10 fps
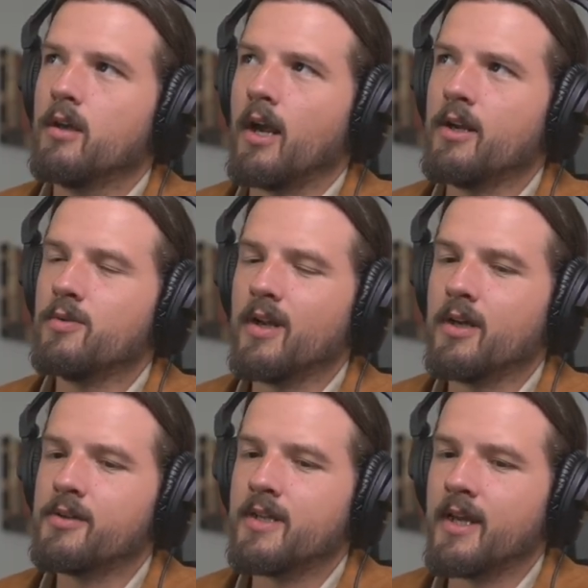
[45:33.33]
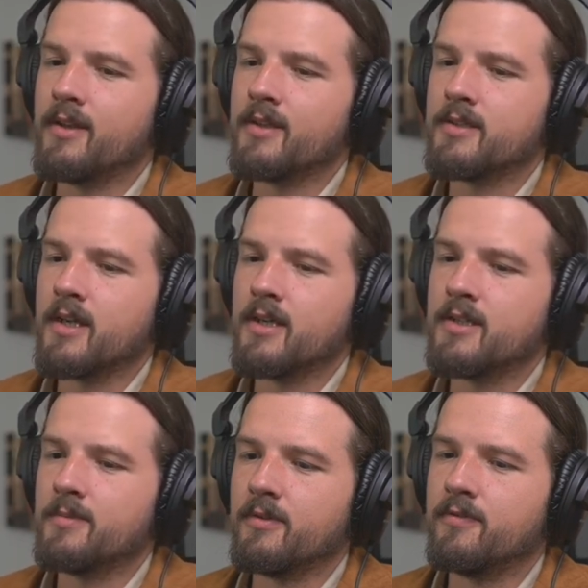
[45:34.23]
I just want to understand this
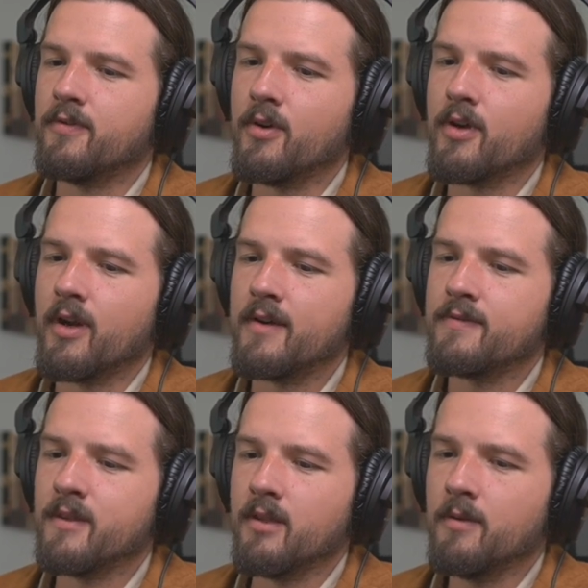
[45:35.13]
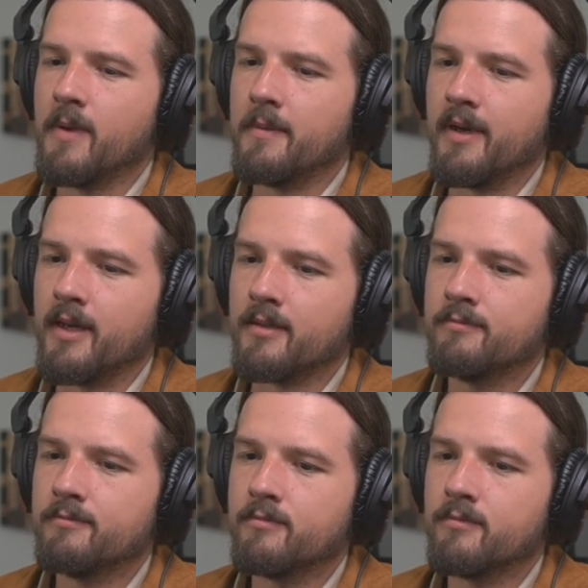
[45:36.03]
concept of photographs a little bit better.